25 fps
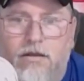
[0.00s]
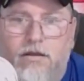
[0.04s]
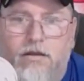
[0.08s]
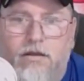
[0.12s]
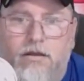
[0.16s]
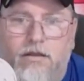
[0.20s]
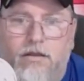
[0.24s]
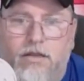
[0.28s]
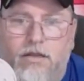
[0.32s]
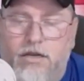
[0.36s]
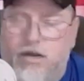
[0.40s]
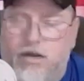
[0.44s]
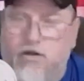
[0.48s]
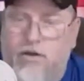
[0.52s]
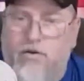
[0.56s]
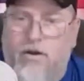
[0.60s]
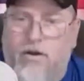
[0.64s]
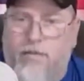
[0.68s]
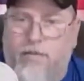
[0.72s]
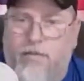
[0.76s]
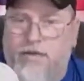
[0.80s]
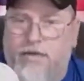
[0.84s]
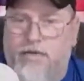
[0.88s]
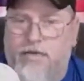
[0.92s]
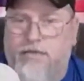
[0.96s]

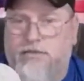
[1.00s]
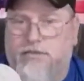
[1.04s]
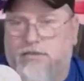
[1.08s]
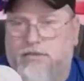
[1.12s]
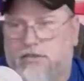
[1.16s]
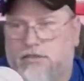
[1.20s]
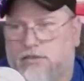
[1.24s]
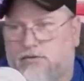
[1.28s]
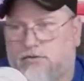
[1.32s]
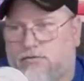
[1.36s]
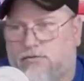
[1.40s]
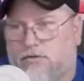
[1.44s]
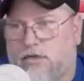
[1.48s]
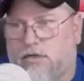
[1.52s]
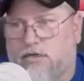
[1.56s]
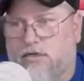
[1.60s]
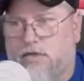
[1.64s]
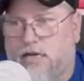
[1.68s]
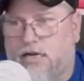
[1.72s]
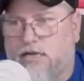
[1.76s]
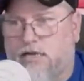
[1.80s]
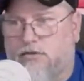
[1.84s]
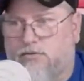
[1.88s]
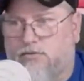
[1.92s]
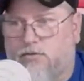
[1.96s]
It
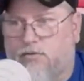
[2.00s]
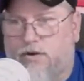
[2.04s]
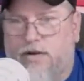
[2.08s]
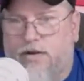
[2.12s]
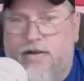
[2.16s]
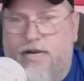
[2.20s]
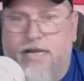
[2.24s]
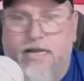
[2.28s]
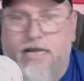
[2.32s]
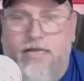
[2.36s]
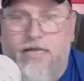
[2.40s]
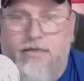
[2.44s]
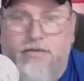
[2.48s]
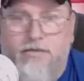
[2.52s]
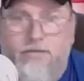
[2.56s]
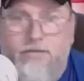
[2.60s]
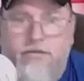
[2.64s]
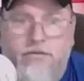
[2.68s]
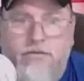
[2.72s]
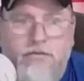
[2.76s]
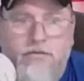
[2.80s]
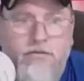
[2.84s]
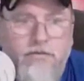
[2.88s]
is what it is.